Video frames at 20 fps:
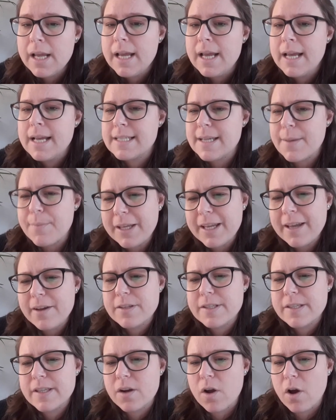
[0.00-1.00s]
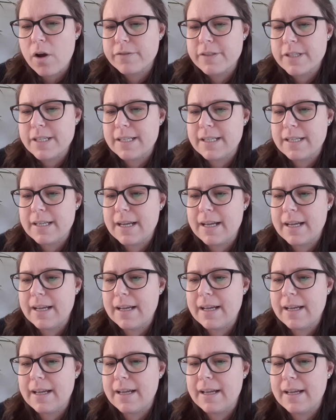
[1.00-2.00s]
Something else that often
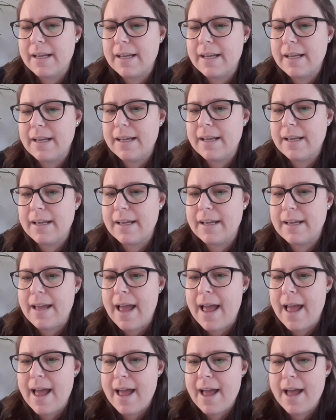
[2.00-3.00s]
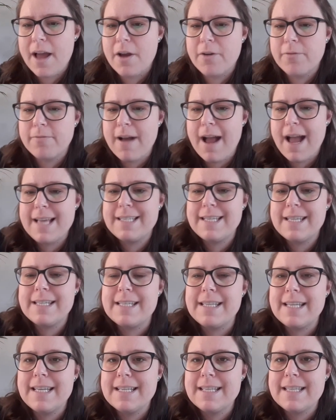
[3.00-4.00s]

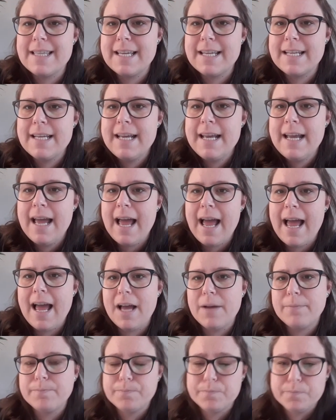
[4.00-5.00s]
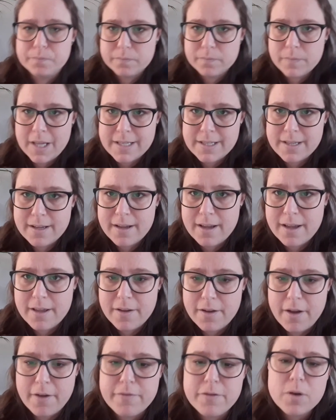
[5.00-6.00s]
arises is that there's
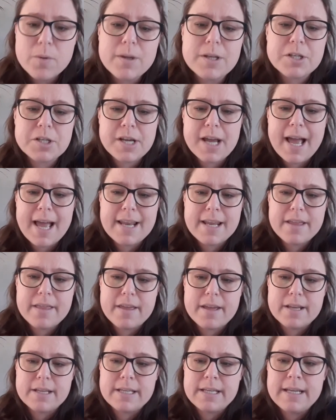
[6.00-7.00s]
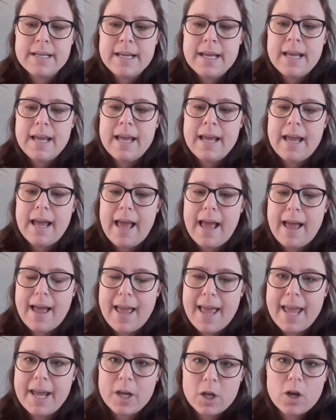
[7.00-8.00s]
a view in China that
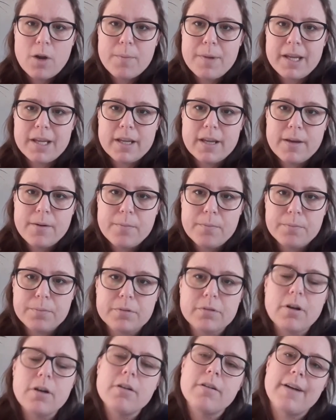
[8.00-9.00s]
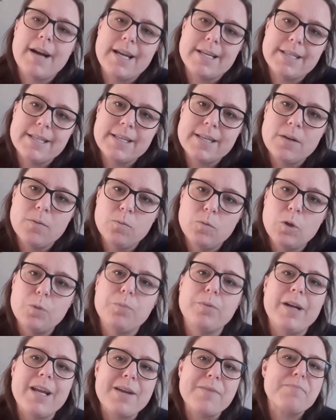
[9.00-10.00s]
economic progress will
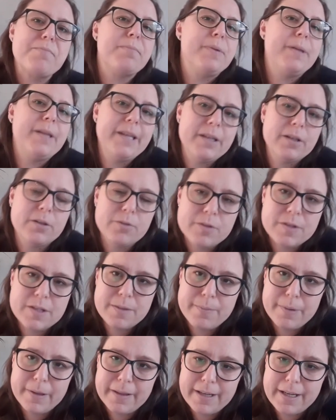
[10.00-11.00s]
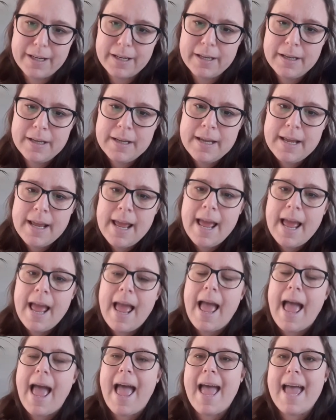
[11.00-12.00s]
bring political stability.
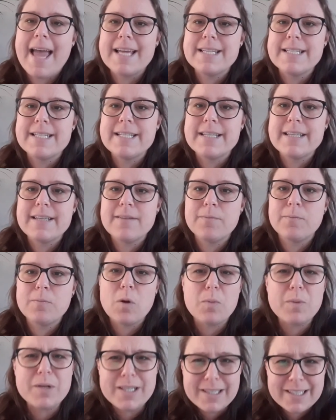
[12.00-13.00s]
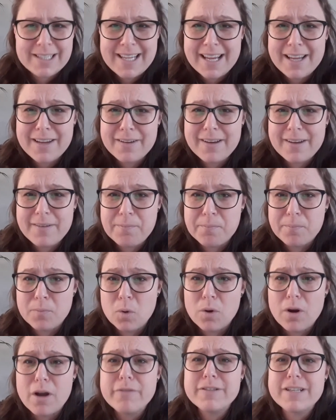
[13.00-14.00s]
And what we see
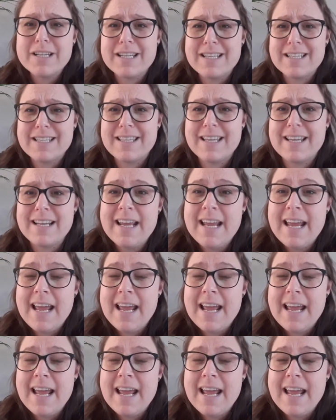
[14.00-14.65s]
more often is that